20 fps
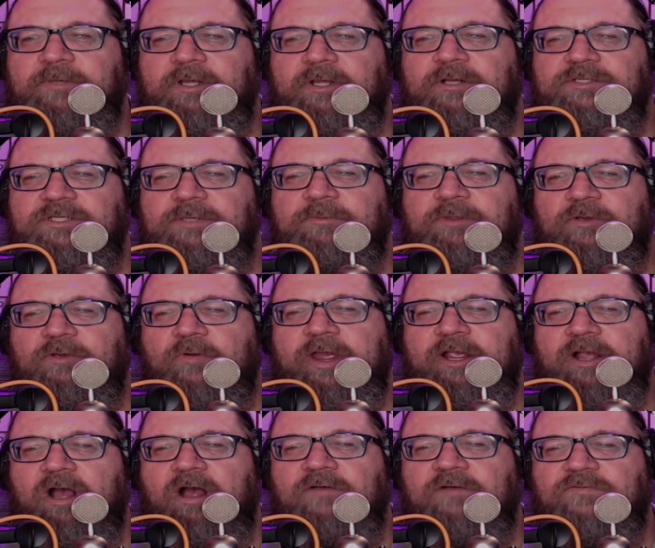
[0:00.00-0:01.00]
some of the great
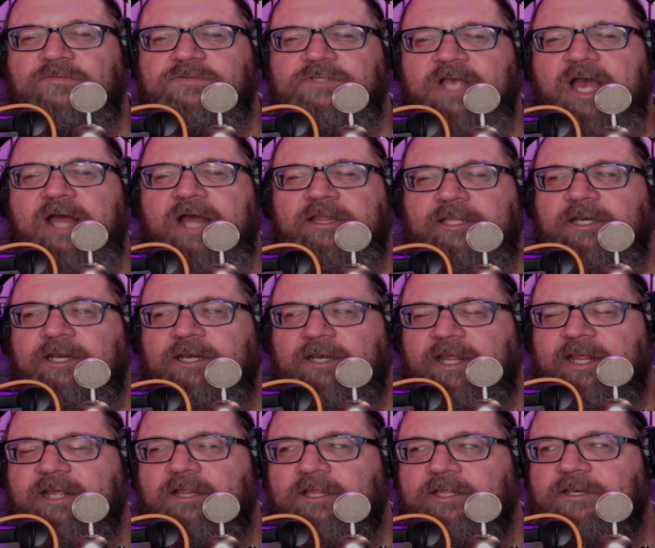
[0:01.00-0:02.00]
golf of Scotland and
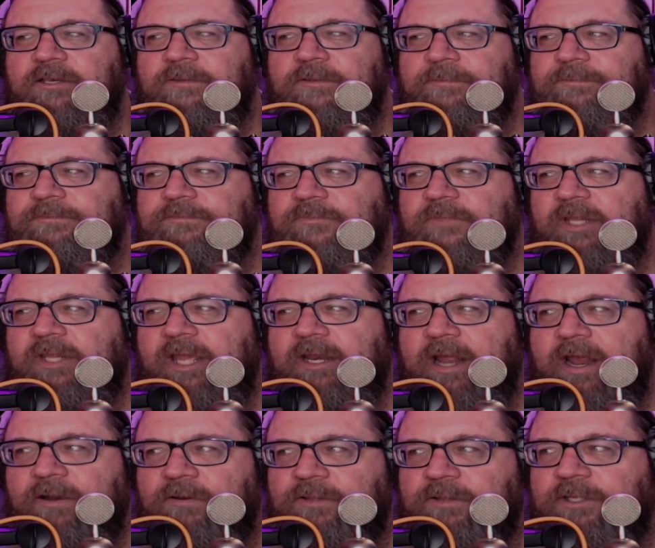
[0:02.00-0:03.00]
England and
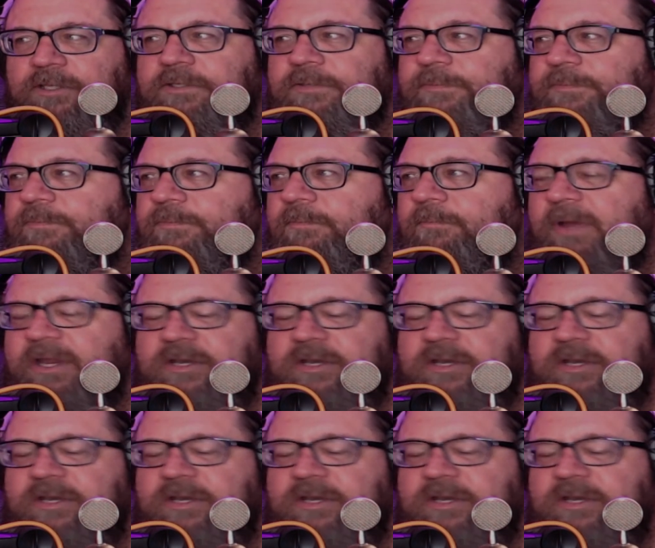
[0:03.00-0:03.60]
Ireland by